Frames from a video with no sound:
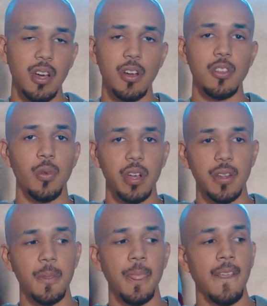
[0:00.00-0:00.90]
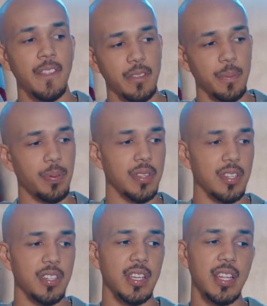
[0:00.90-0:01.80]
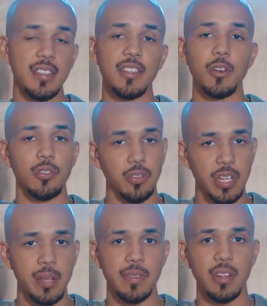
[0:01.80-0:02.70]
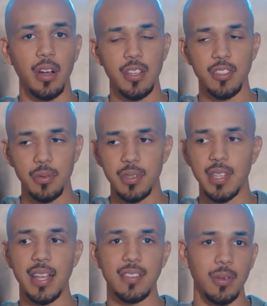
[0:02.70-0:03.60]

No, you working to put this shit into your dreams and always use that.